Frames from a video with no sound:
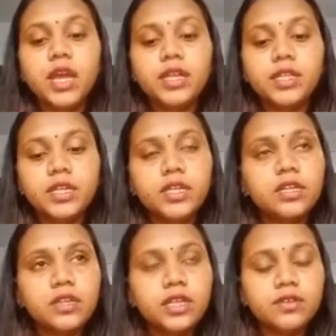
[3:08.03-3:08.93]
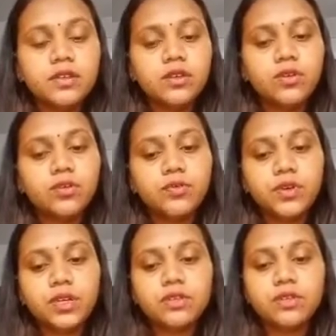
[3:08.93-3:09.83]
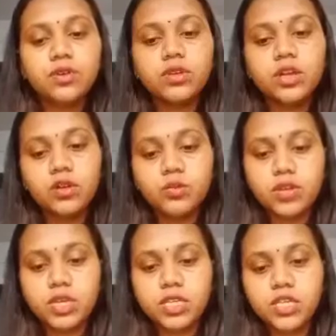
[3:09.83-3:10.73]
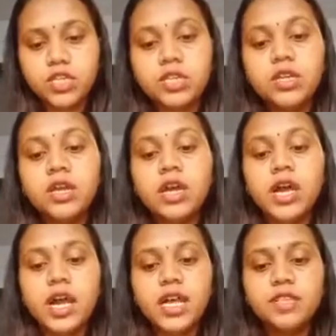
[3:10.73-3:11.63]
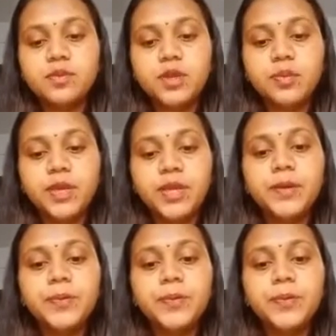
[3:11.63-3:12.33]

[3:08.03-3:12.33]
and the International Conference on Harmonization has prepared